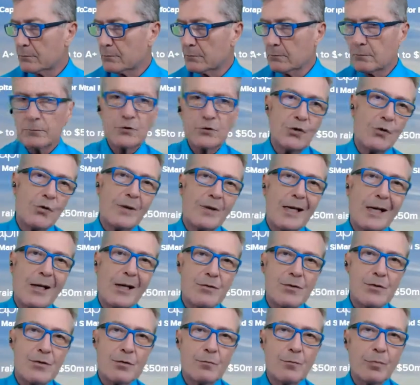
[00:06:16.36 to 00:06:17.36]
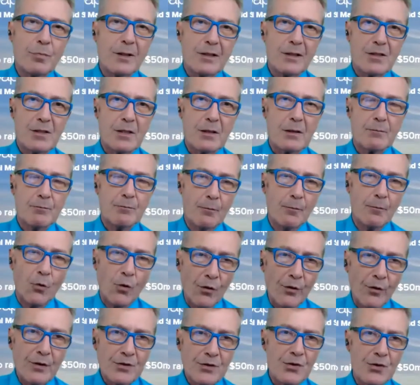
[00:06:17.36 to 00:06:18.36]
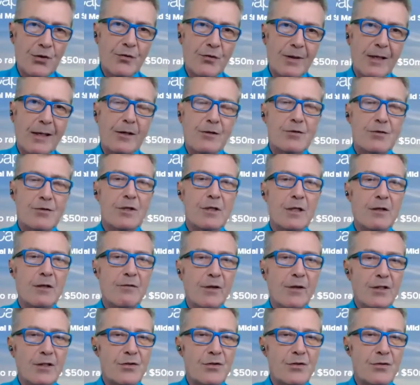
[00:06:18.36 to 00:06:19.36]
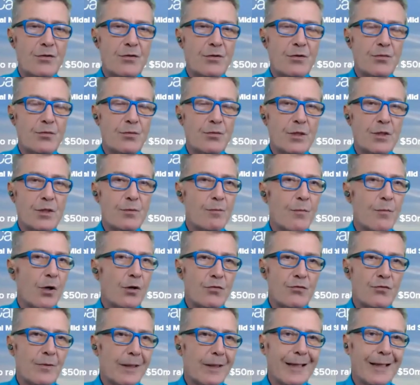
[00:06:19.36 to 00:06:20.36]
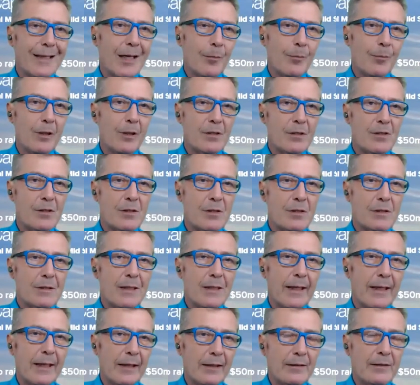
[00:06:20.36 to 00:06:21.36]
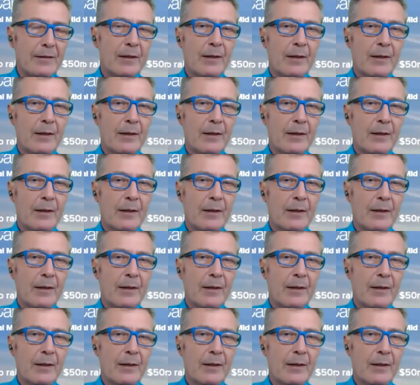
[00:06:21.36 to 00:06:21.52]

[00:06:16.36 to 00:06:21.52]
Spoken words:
2,000 plus, more than 2,000 investors, which most Reg A Pluses get.